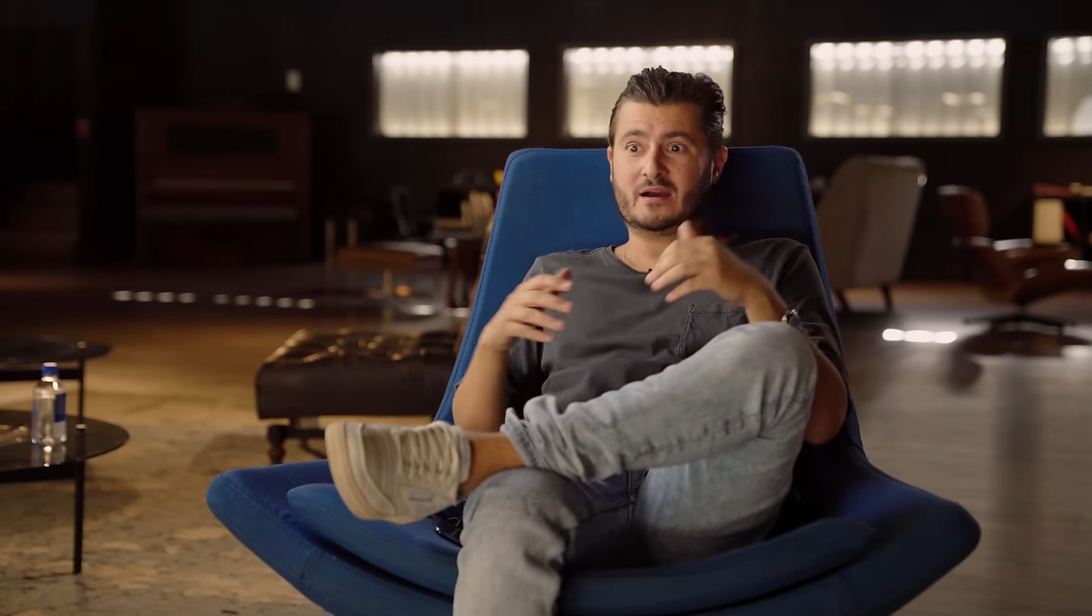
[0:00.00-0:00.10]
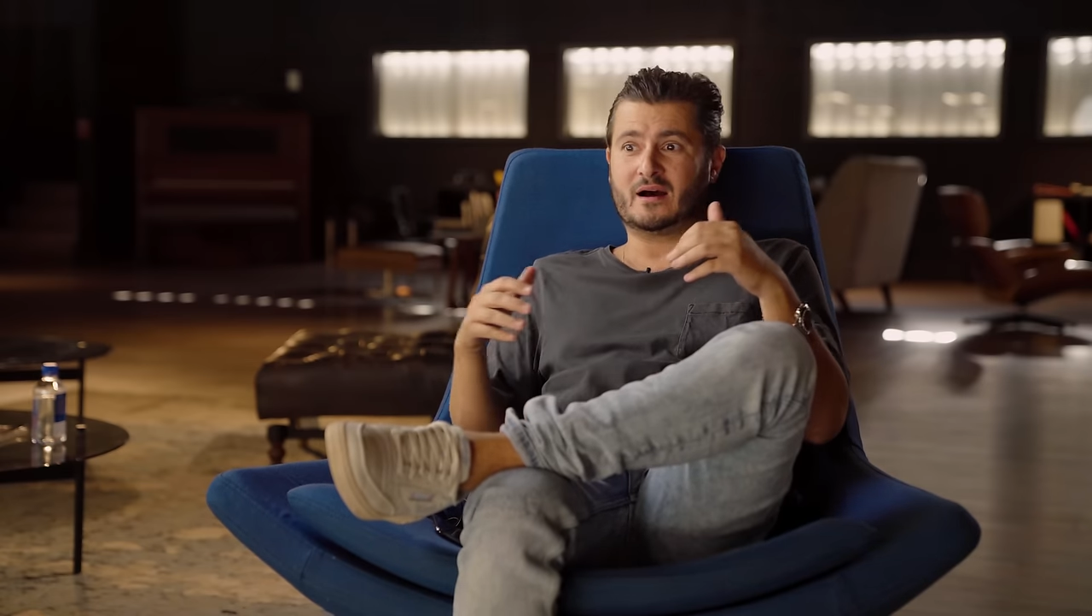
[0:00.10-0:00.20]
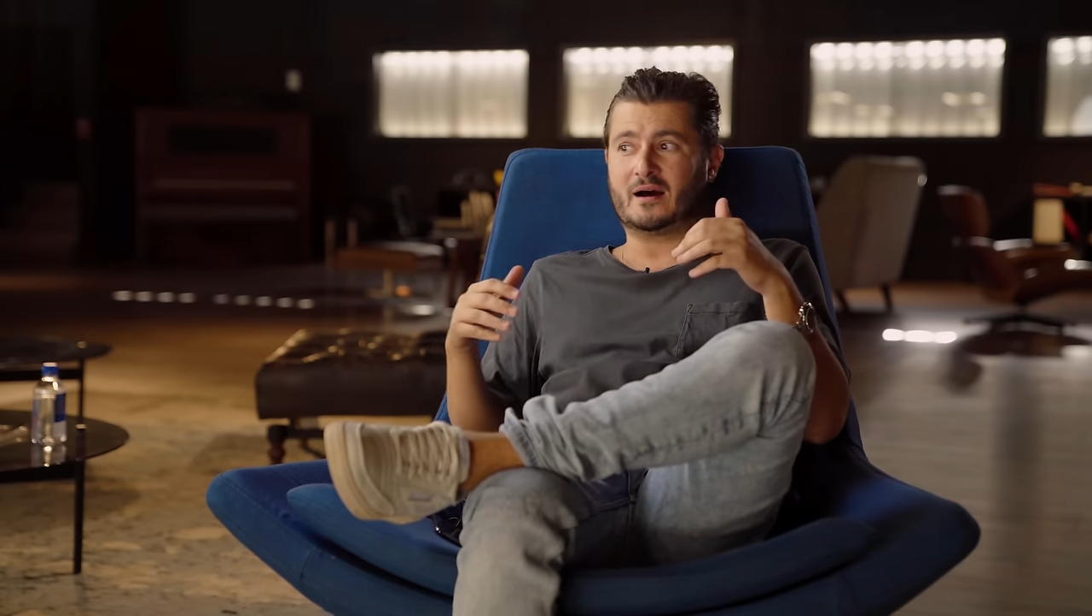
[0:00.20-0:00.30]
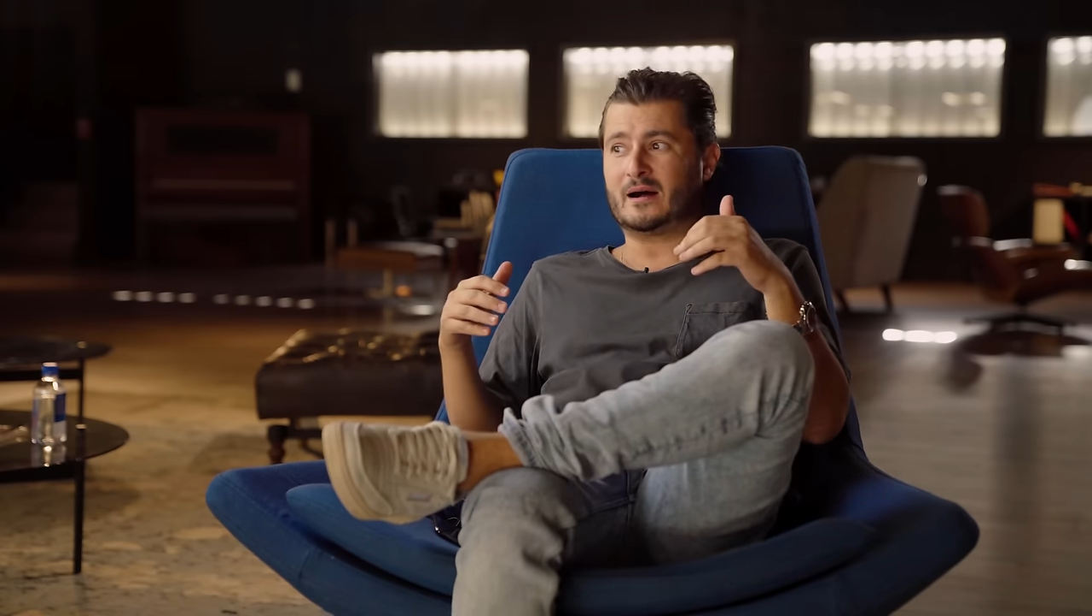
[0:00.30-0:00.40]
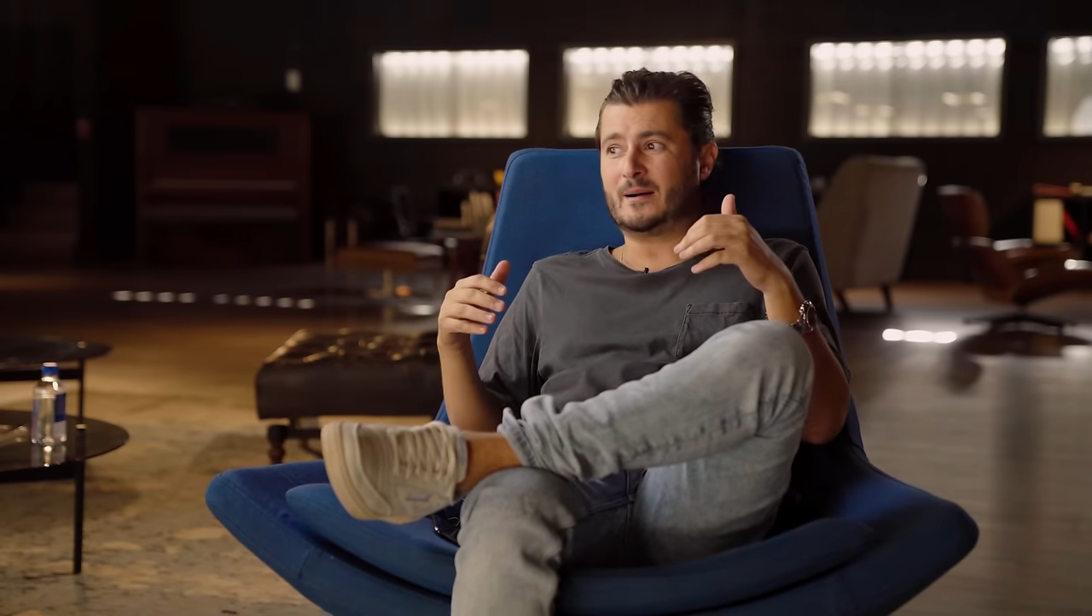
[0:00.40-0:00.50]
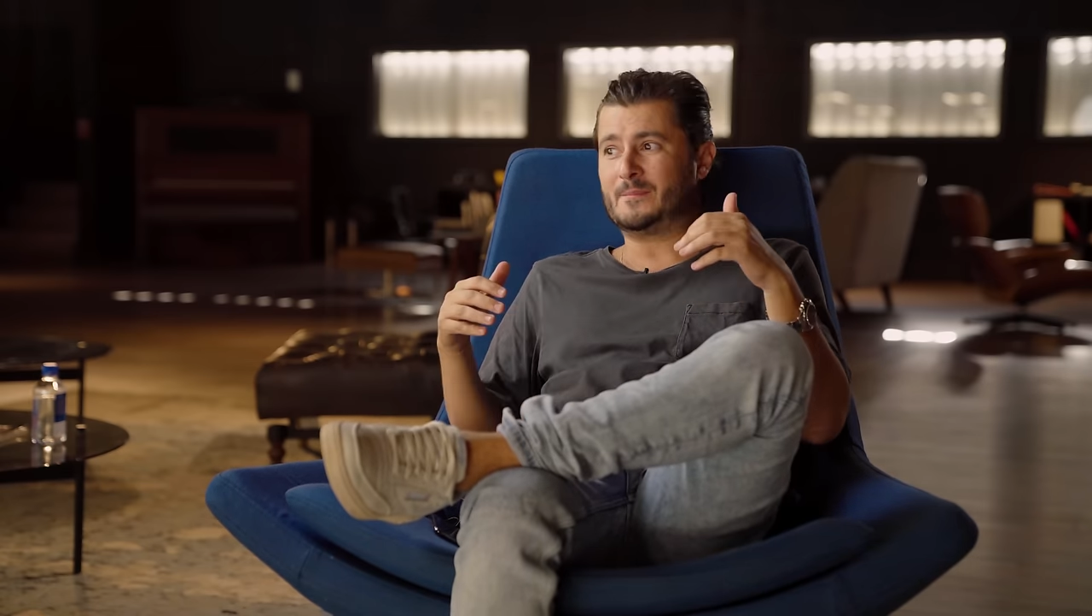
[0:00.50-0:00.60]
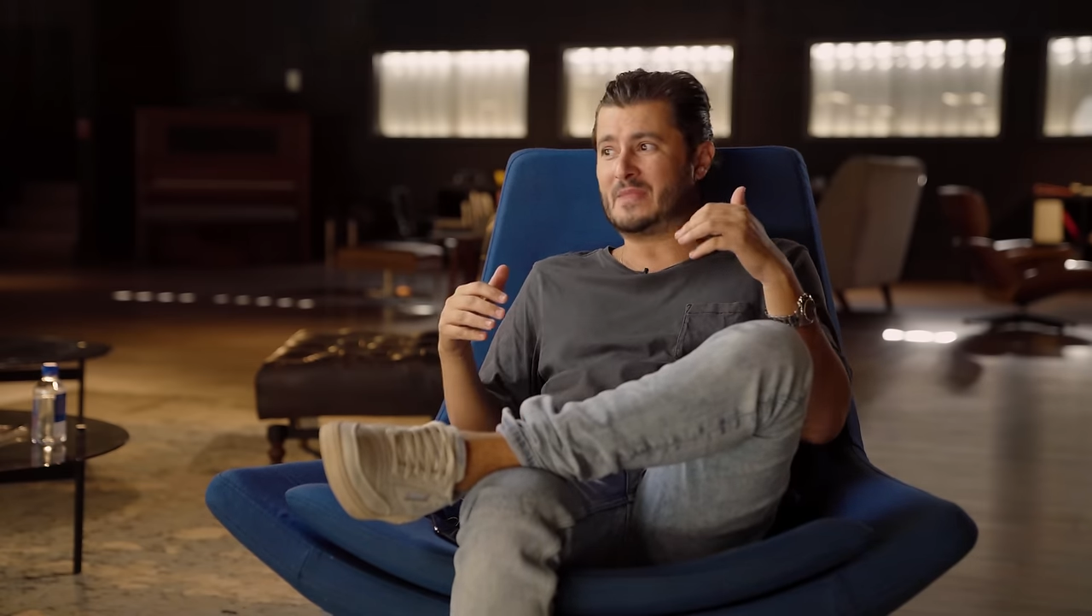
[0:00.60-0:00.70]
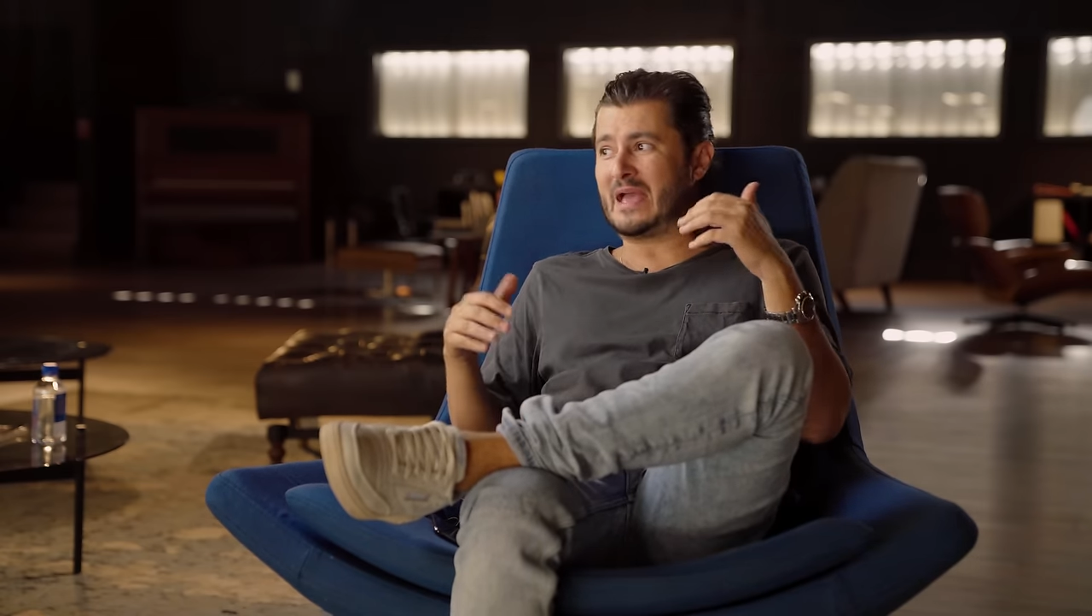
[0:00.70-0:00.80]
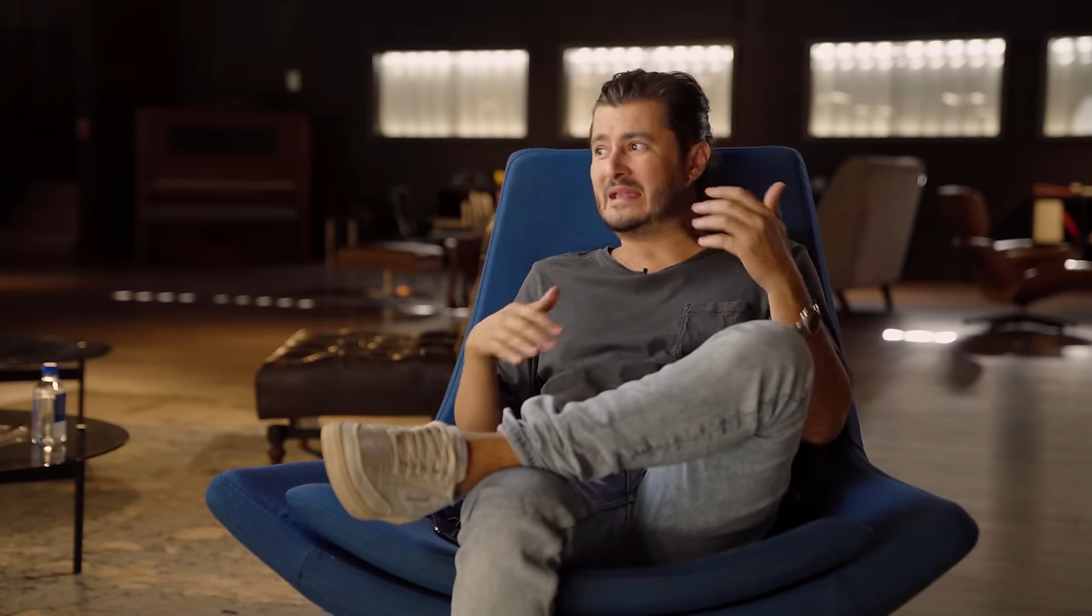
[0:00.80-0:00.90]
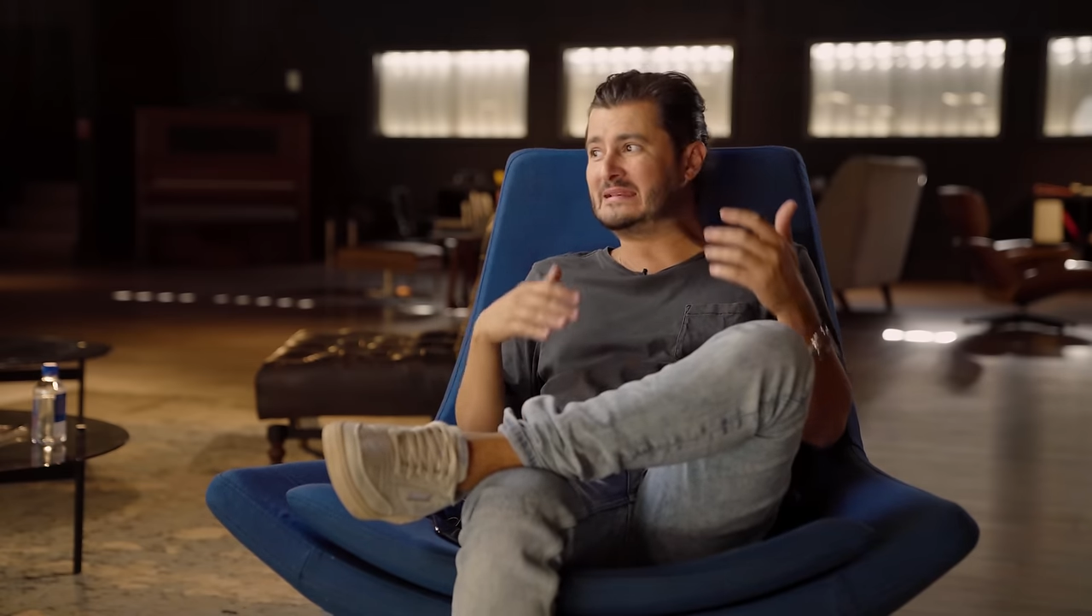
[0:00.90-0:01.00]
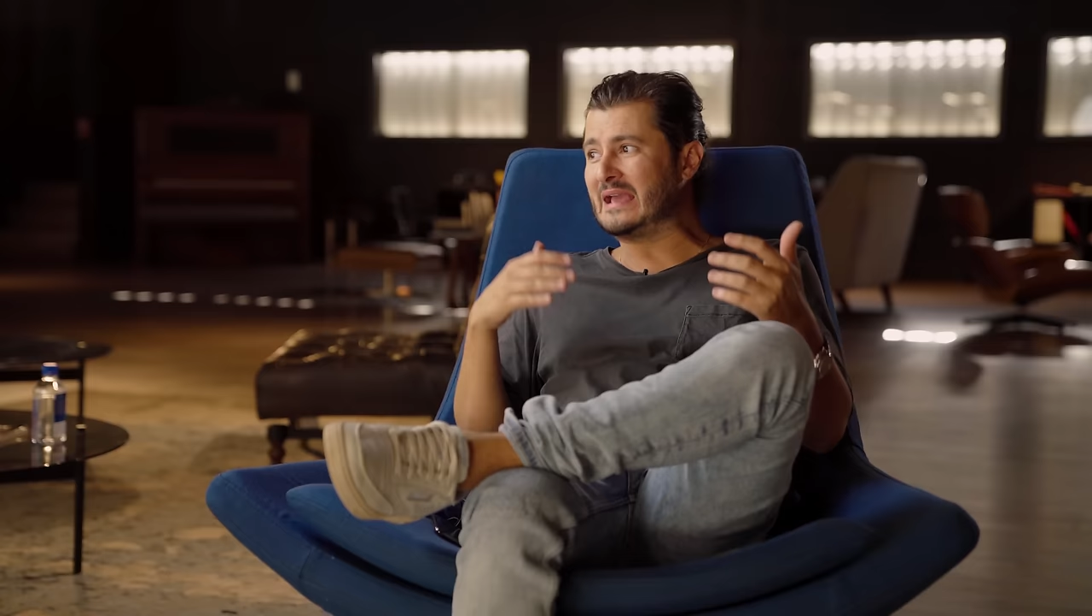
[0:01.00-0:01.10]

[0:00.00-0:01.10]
uh, and,